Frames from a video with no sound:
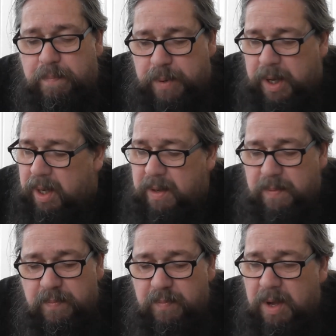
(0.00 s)
But
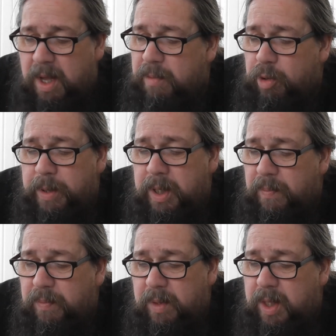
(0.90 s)
at the
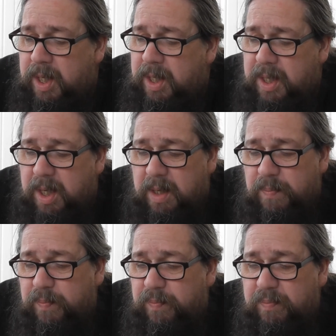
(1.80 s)
moment, they
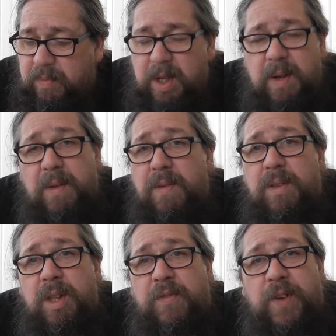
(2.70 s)

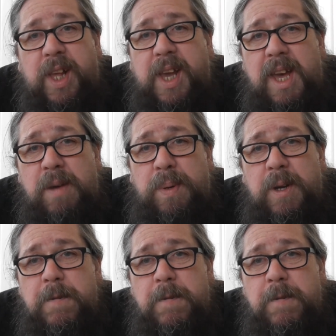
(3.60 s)
fill a gap.